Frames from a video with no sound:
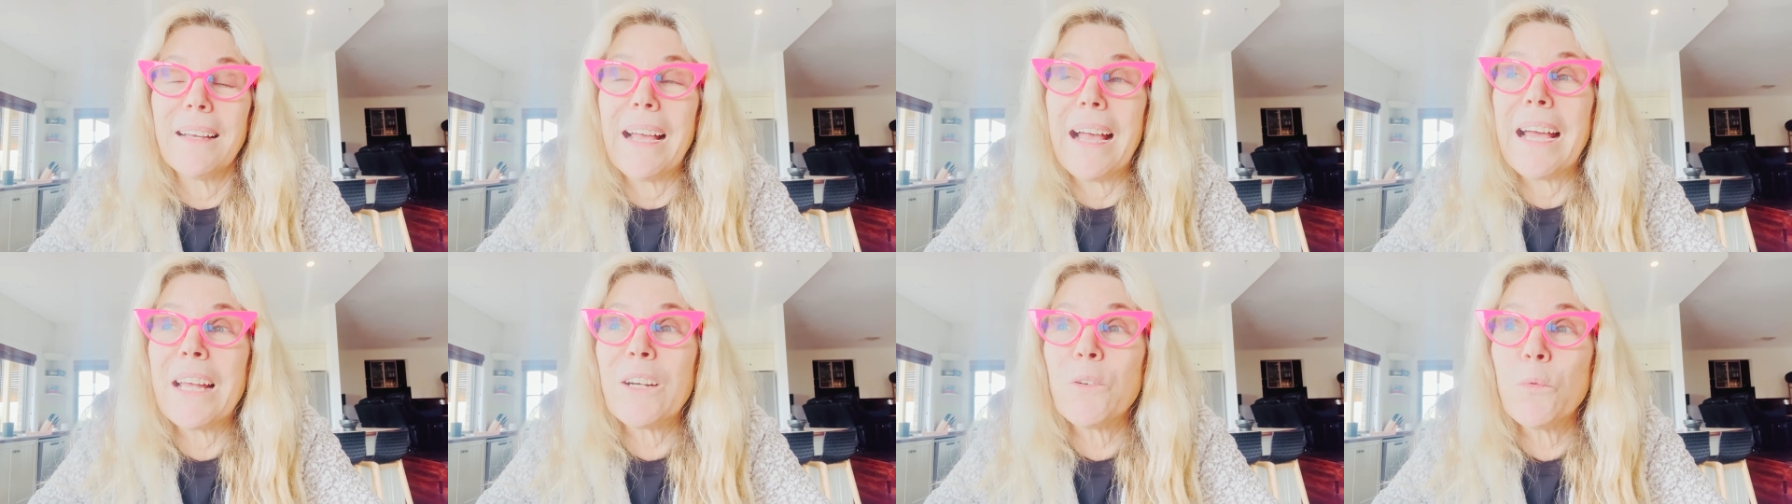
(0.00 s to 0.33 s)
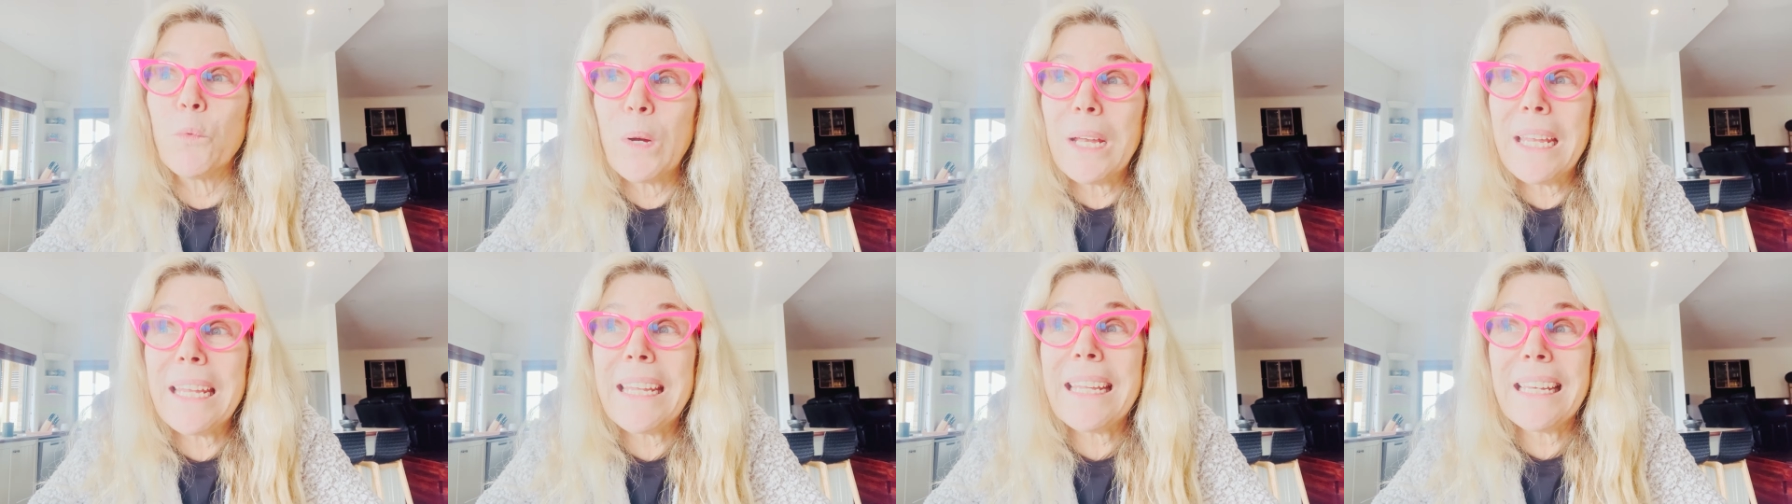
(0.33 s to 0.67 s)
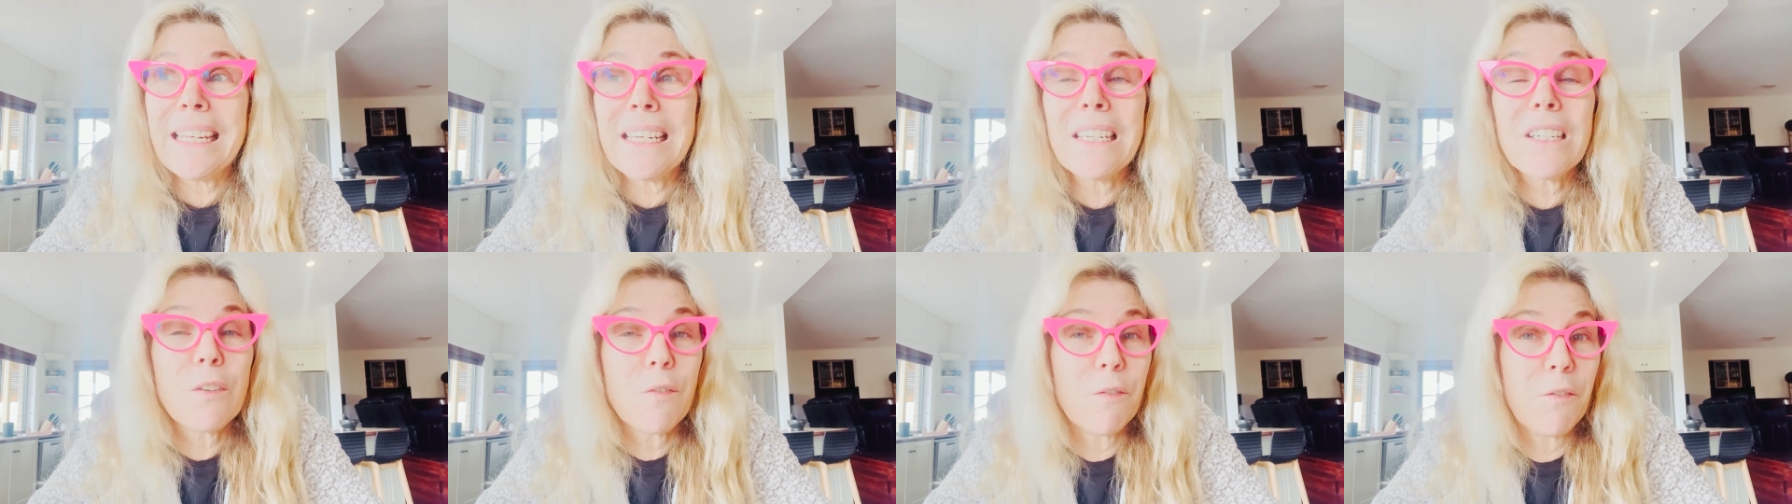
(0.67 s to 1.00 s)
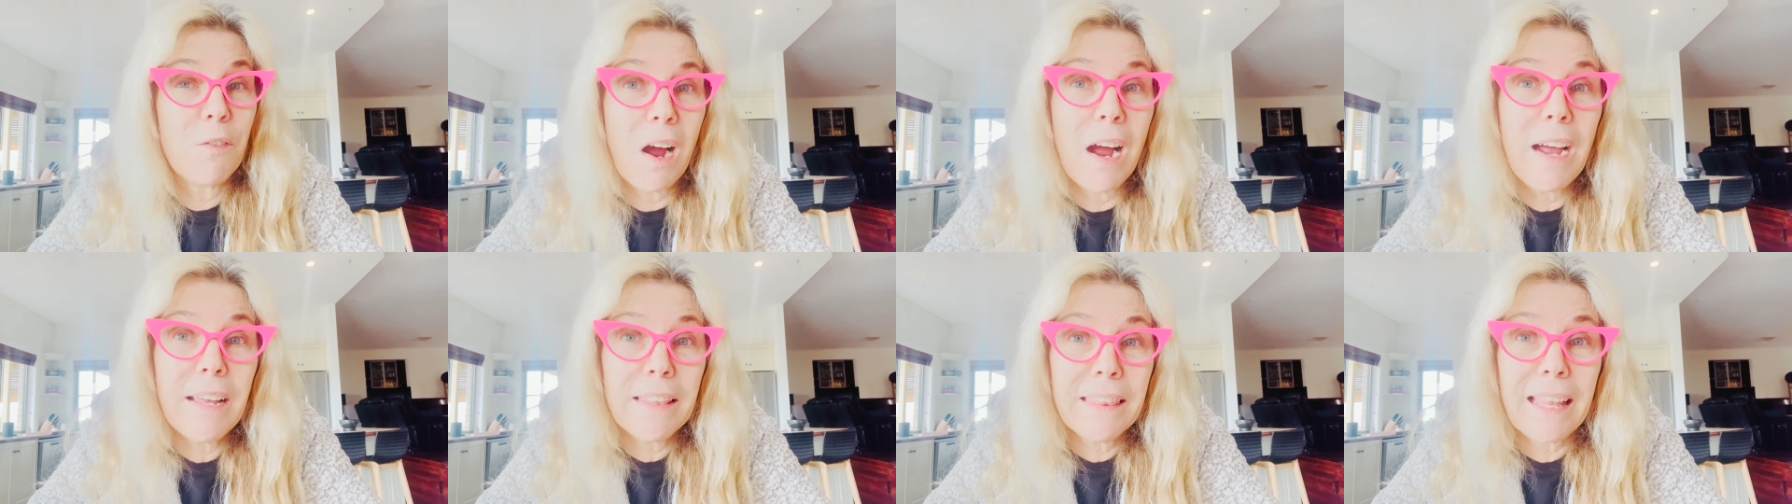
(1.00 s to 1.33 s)
And we can
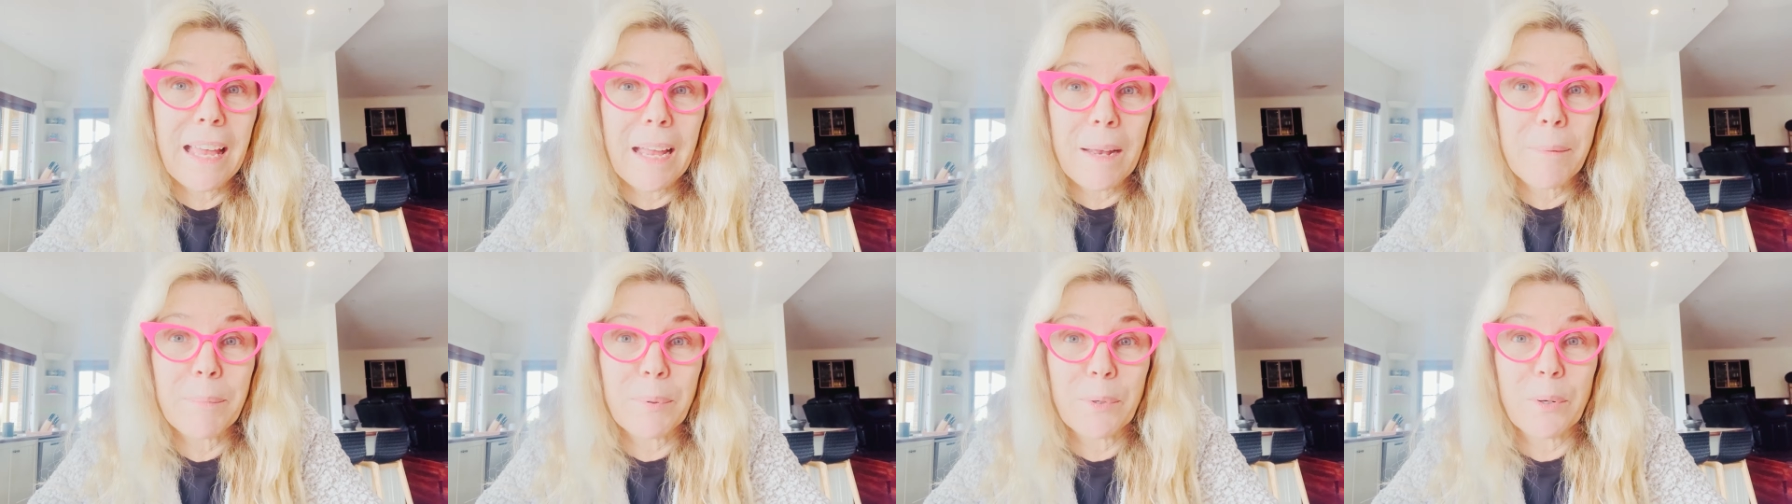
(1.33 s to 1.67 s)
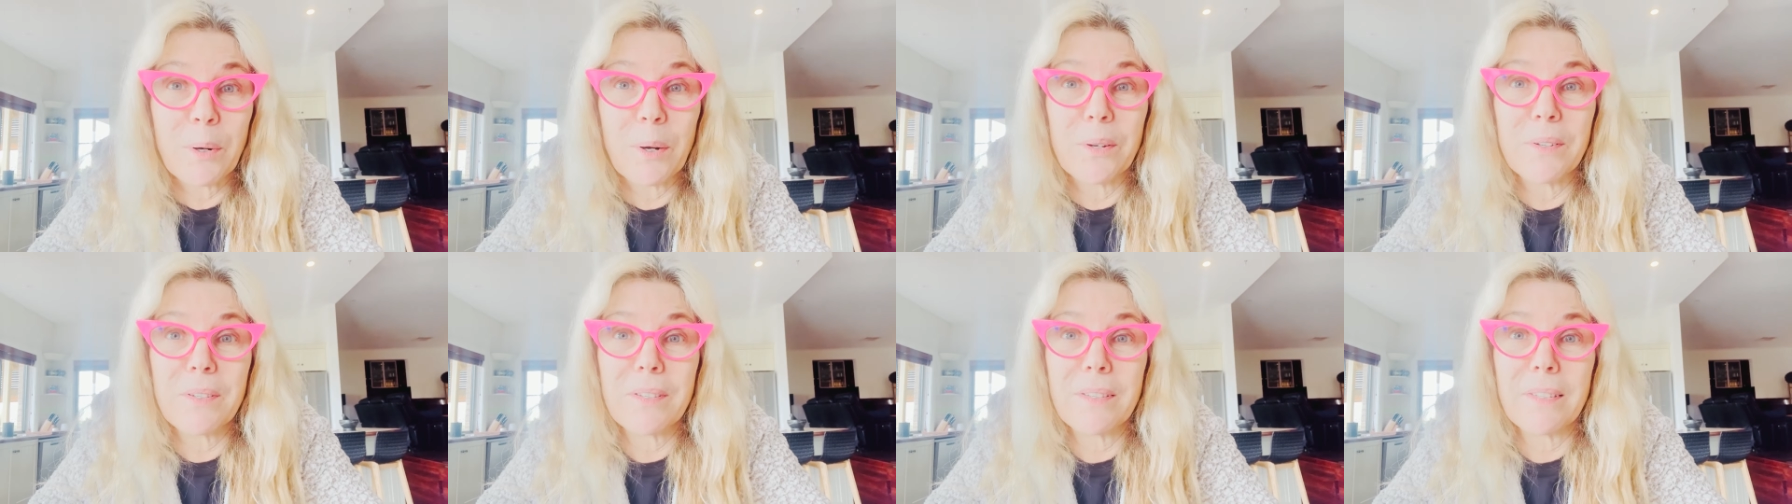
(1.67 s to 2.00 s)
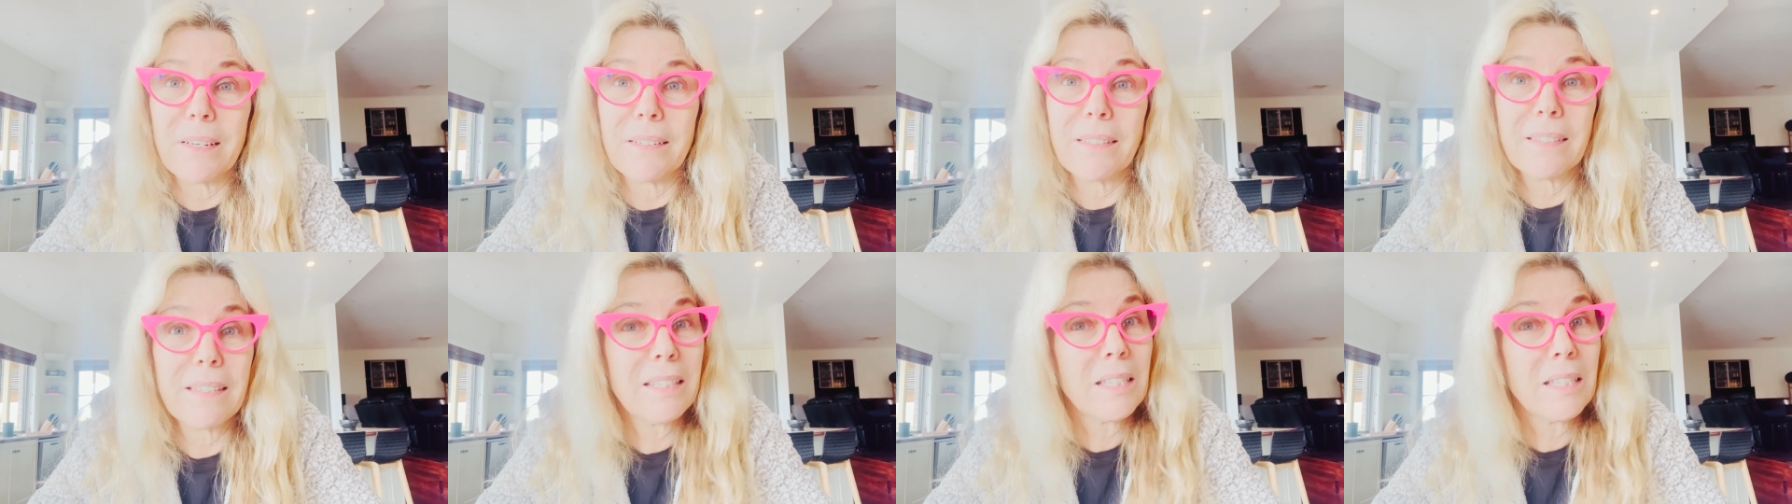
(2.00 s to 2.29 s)
define that process.